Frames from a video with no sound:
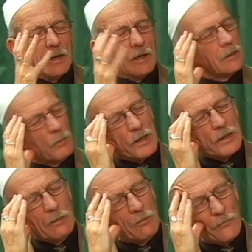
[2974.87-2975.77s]

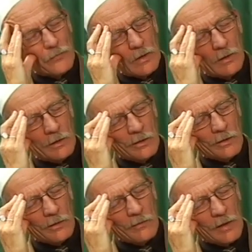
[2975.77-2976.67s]
admired him,
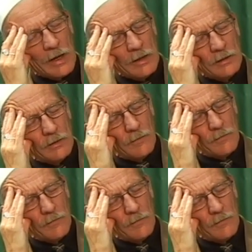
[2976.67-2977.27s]
and